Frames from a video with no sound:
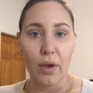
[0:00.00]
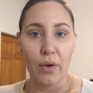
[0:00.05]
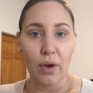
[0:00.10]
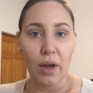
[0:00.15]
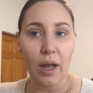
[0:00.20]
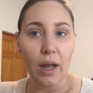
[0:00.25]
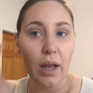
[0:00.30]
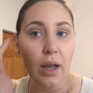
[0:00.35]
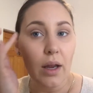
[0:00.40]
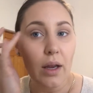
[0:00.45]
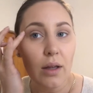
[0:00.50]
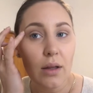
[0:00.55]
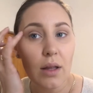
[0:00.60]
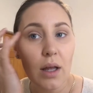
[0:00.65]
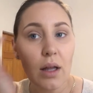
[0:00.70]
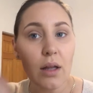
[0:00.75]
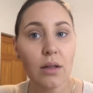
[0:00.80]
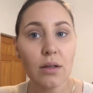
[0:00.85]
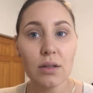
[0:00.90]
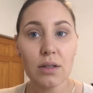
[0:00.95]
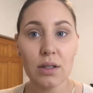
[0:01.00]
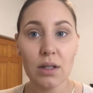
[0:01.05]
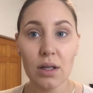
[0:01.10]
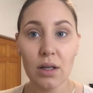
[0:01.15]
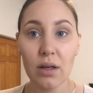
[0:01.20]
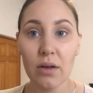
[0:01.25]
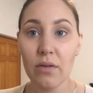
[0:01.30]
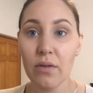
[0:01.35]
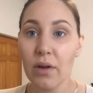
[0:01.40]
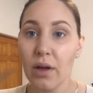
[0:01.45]
Okay, that looks
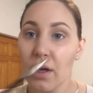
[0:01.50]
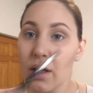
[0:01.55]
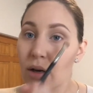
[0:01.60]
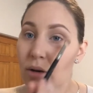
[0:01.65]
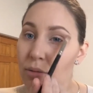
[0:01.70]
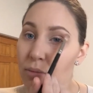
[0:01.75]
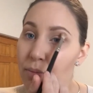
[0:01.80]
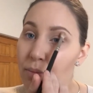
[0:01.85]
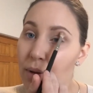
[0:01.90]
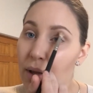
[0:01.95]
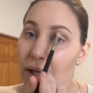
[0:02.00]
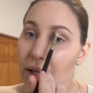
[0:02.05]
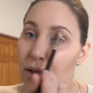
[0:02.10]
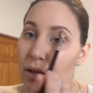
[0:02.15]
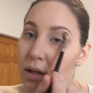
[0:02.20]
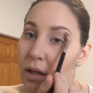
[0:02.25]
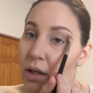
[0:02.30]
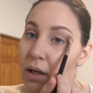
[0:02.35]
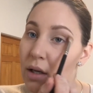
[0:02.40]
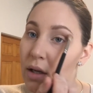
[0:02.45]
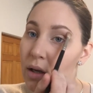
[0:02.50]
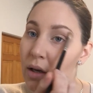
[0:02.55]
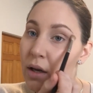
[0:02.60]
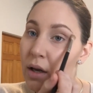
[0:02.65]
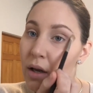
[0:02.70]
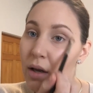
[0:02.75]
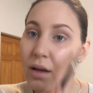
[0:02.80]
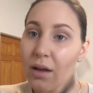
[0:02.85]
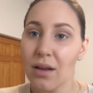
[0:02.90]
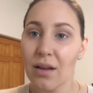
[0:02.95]
even, blended,
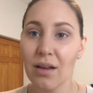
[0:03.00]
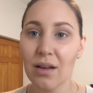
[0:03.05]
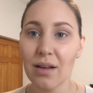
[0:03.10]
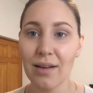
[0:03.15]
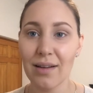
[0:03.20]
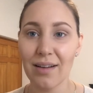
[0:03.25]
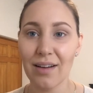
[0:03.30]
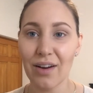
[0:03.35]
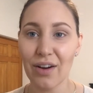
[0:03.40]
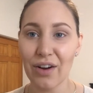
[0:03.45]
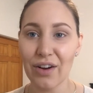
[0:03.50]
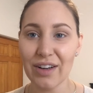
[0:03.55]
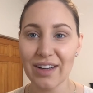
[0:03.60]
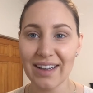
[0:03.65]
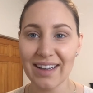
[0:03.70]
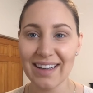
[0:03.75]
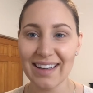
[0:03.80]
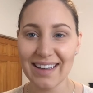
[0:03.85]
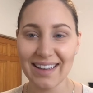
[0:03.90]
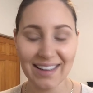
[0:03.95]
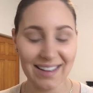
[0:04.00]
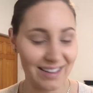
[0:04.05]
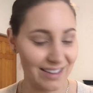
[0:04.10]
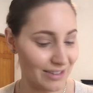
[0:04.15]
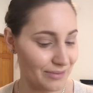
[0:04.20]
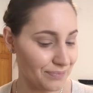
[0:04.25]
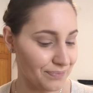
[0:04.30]
all good.